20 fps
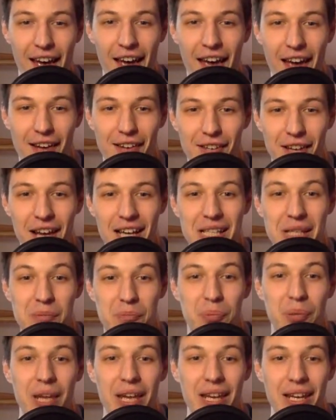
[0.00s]
and
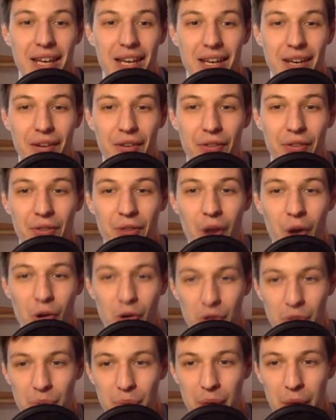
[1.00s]
explaining
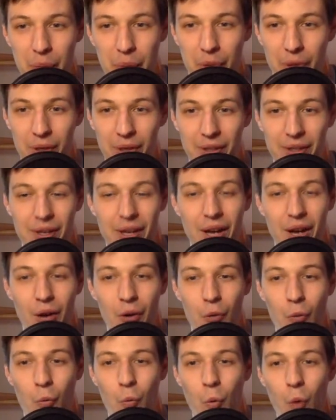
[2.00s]
those people
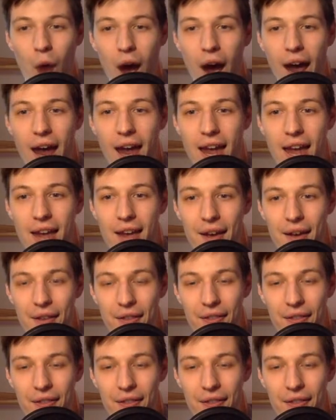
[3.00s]
why